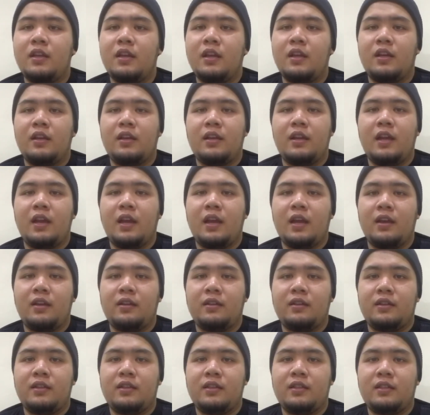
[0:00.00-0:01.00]
they had
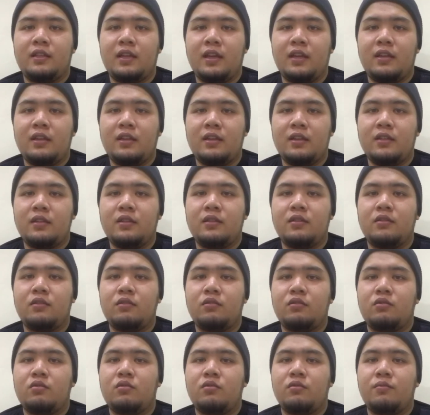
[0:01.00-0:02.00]
decided
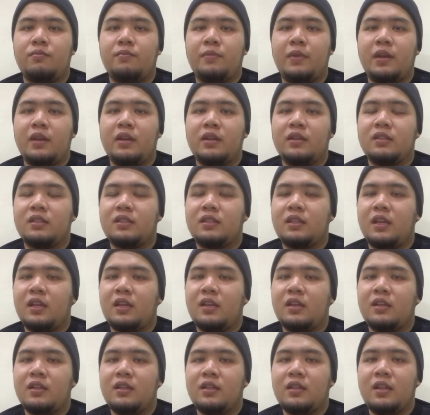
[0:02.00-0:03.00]
to make a
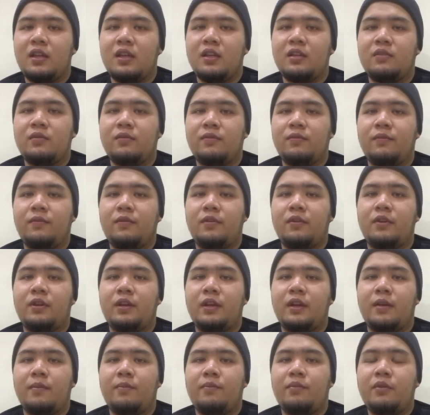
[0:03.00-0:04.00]
second test for their
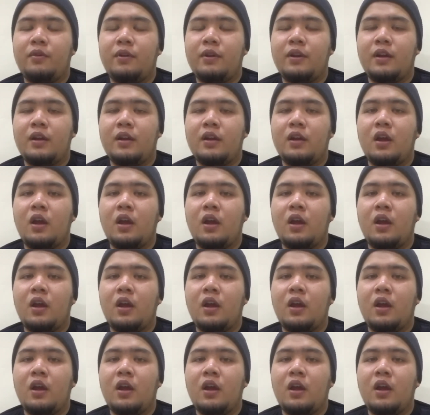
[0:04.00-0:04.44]
product